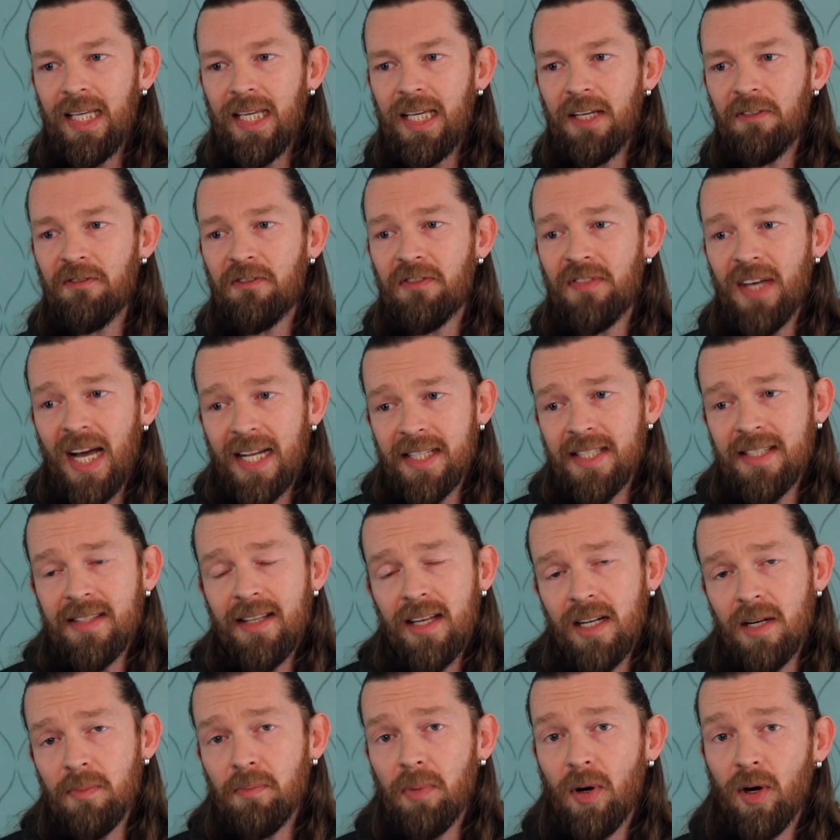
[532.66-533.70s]
if that's
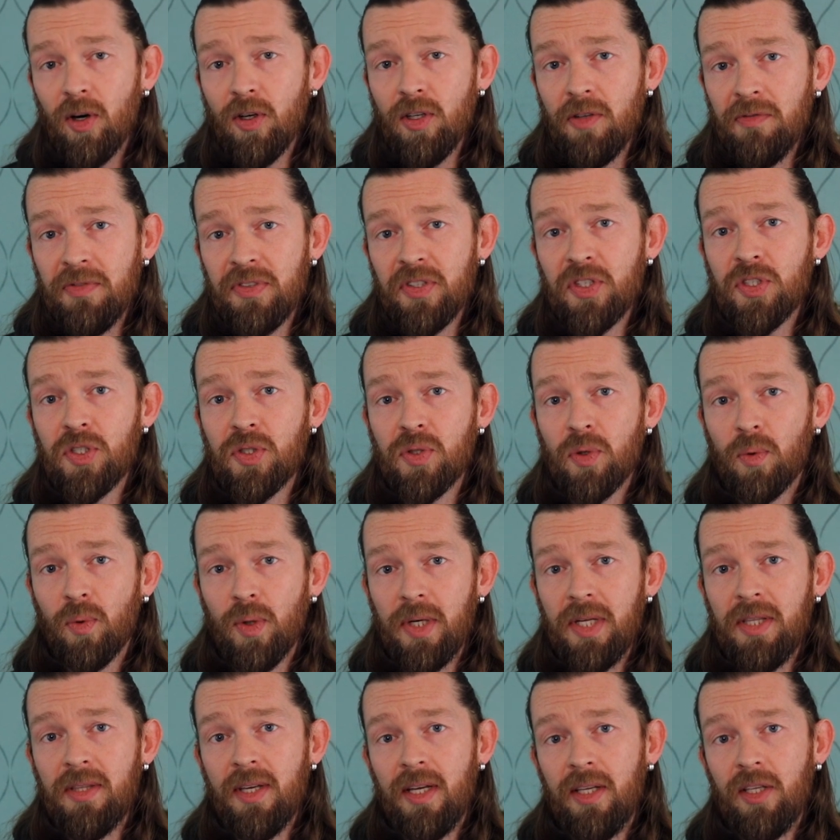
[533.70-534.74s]
not a part of the
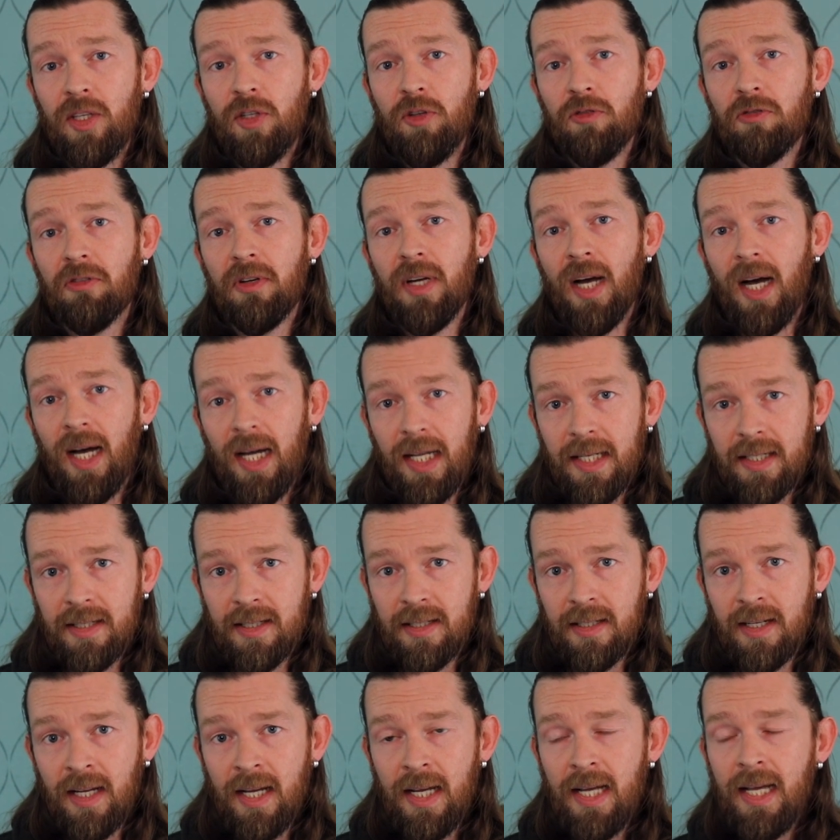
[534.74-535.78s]
story that you've
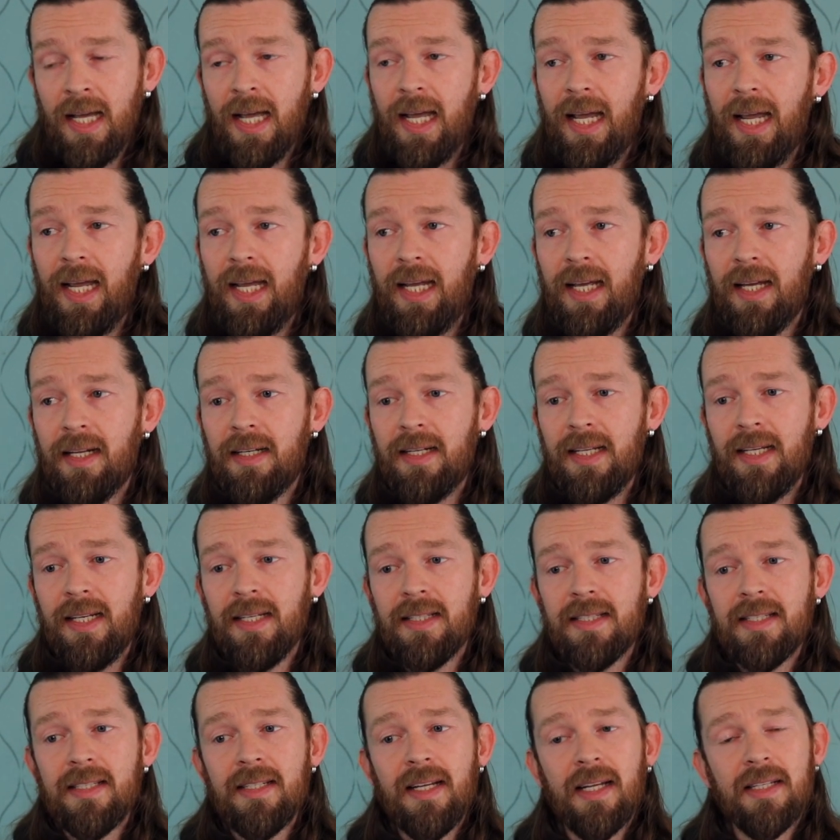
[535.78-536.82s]
got, and
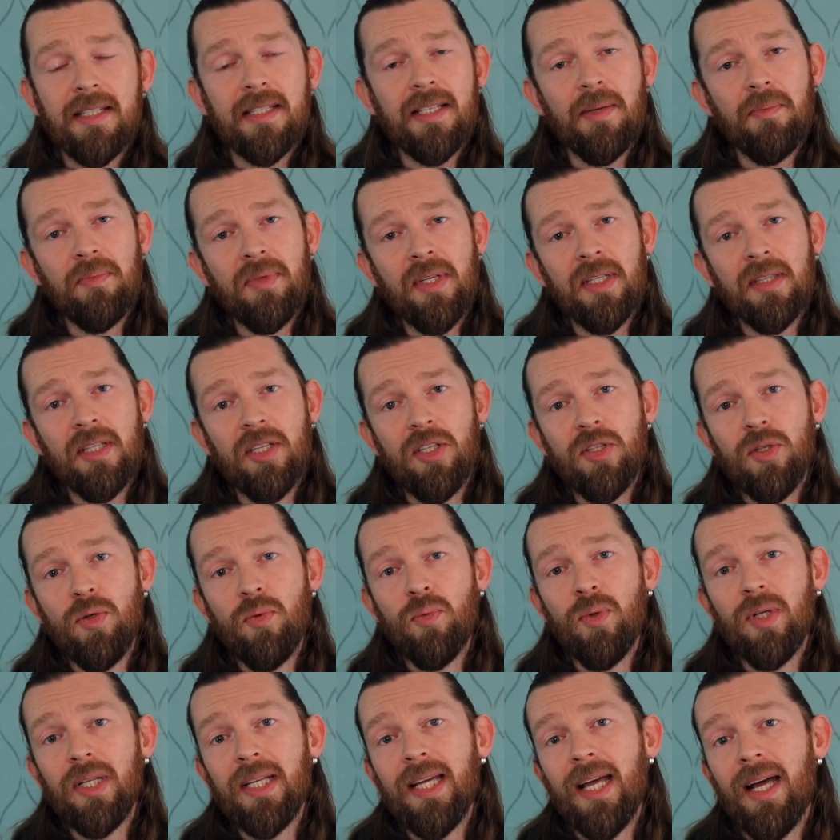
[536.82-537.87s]
it's not something that
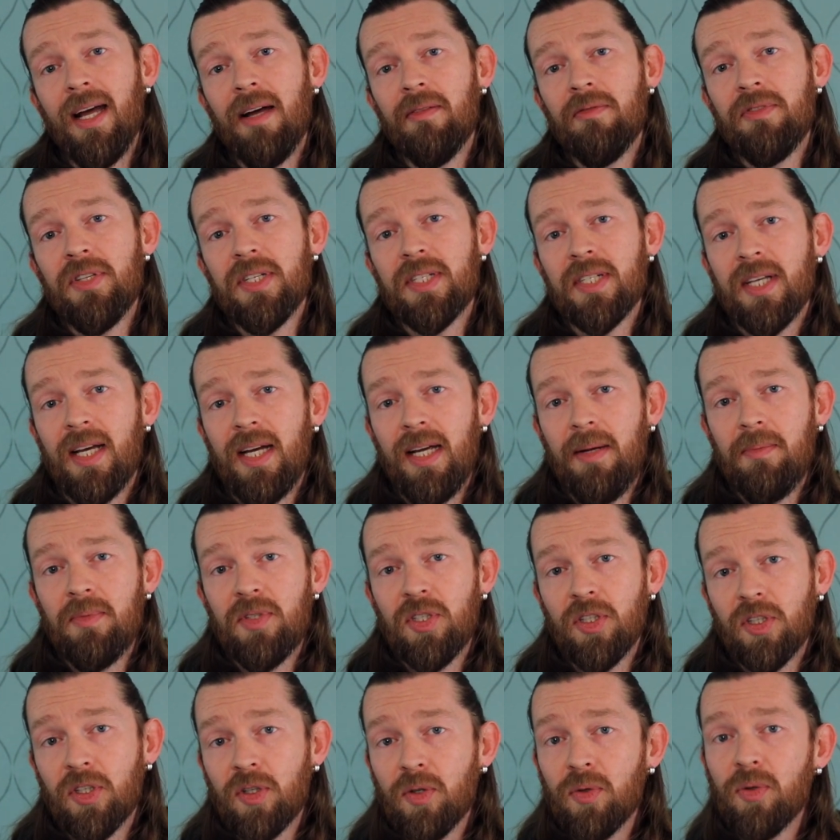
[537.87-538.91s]
you really have the time
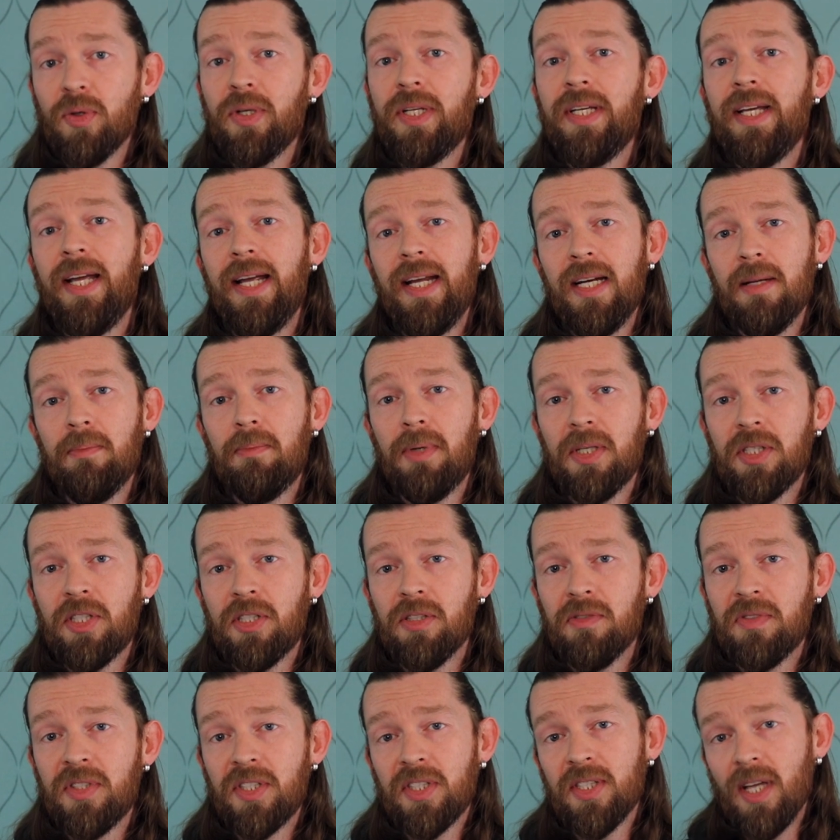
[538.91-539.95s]
to create a
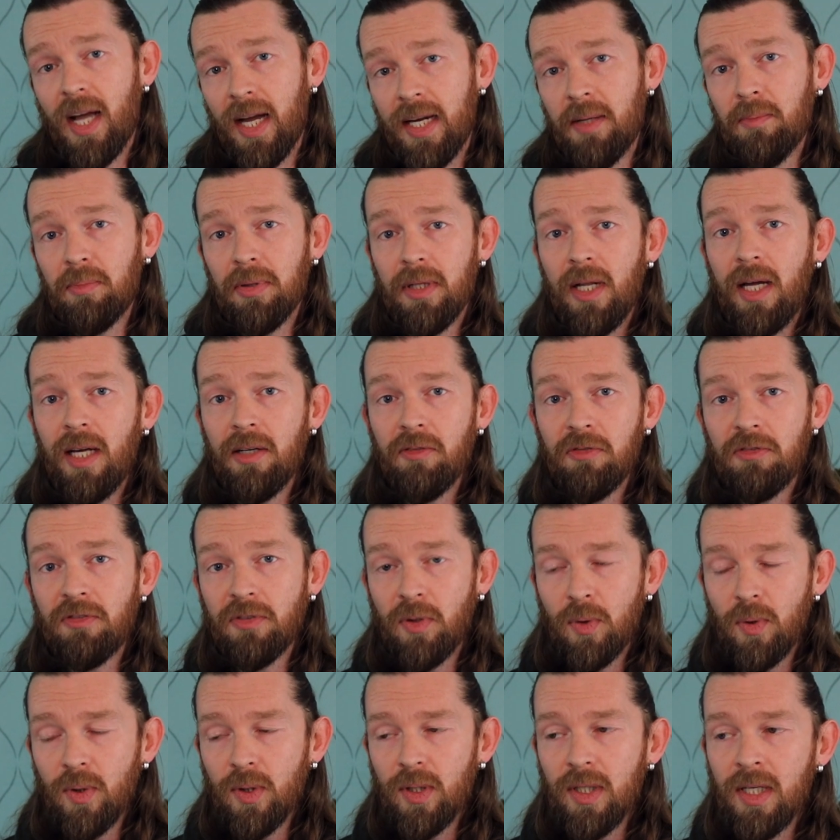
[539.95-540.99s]
bunch of side plot
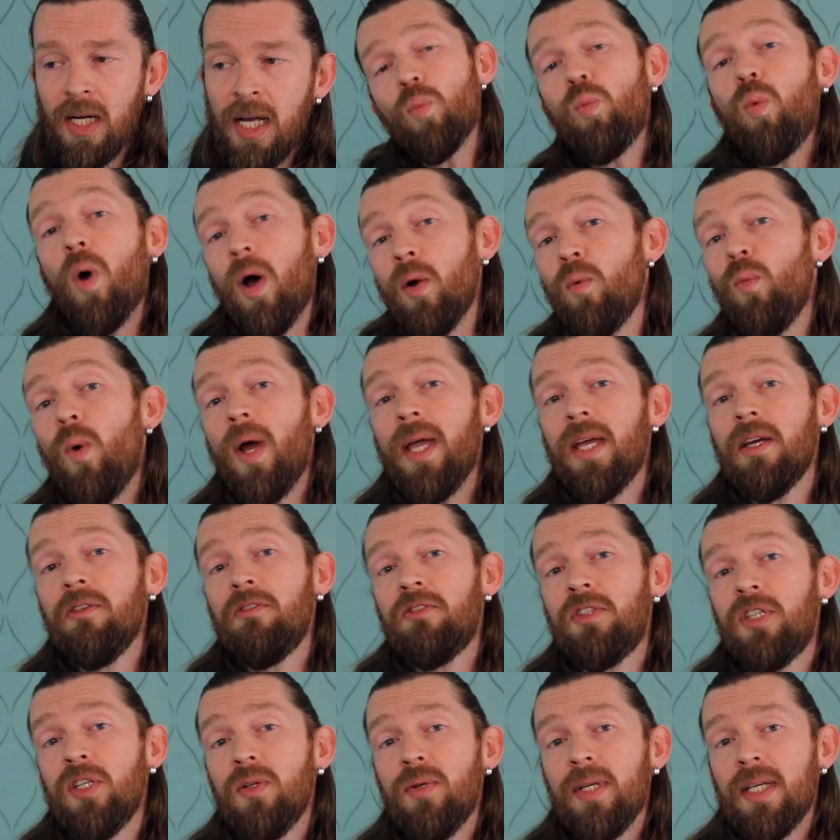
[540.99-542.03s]
for. One way
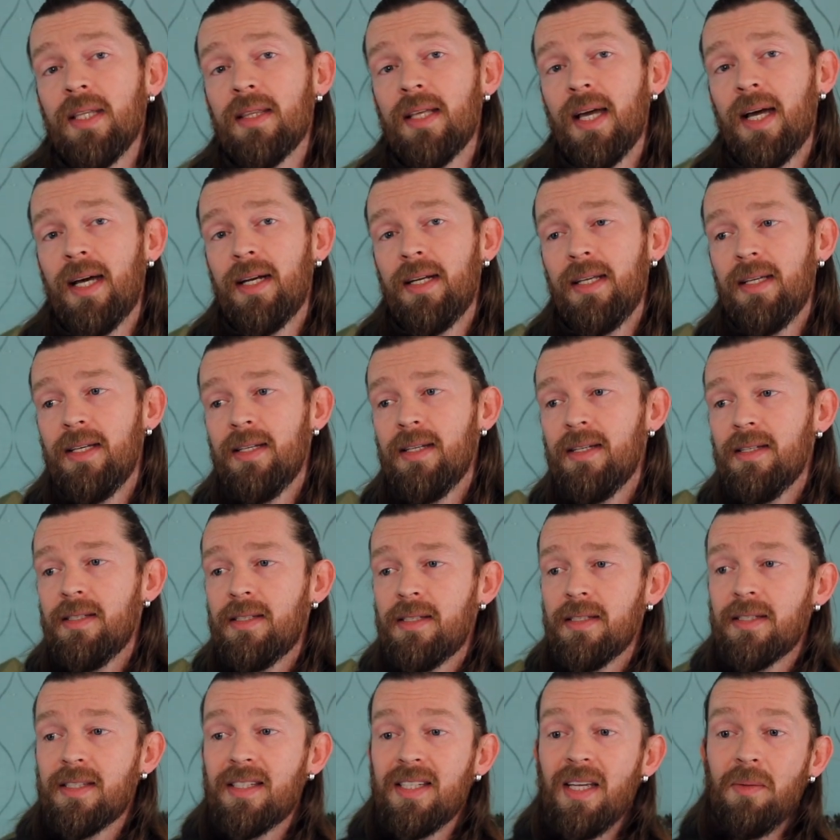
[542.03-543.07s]
of doing that
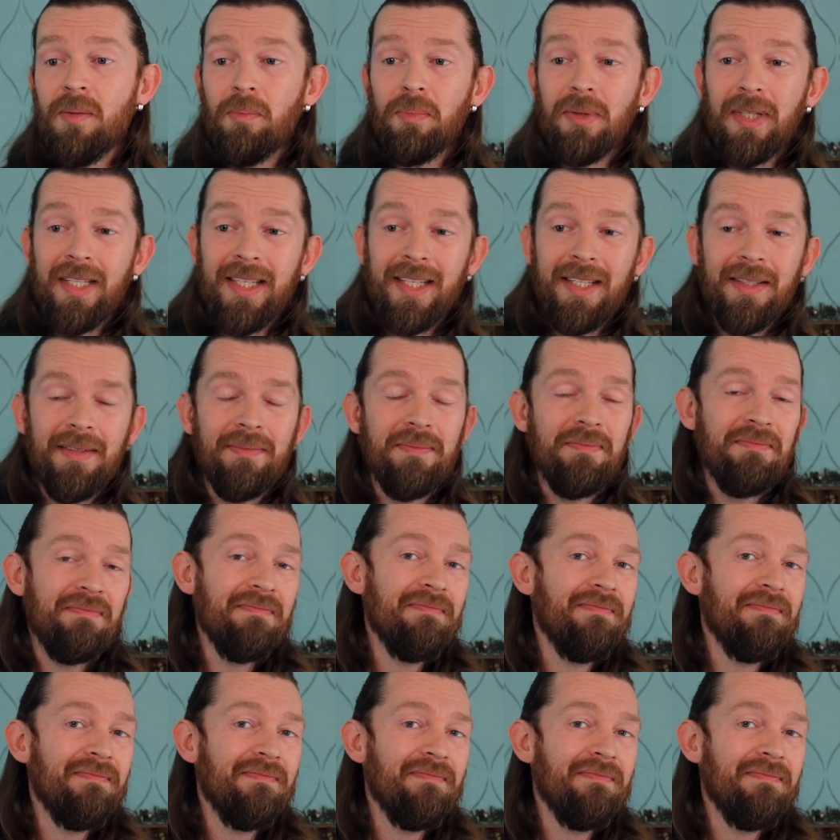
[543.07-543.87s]
is simply